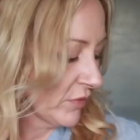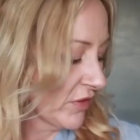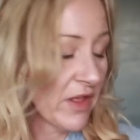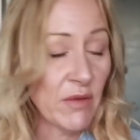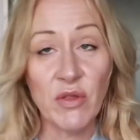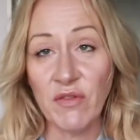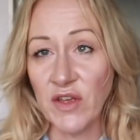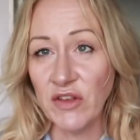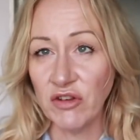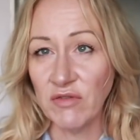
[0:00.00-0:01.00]
So they were the
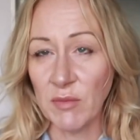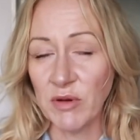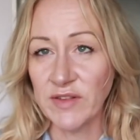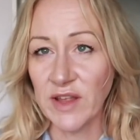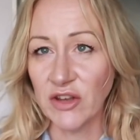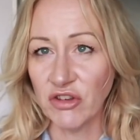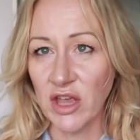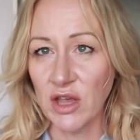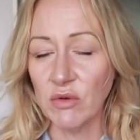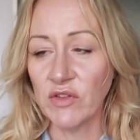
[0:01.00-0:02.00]
first two fabrics that I
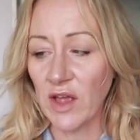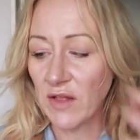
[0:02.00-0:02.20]
chose,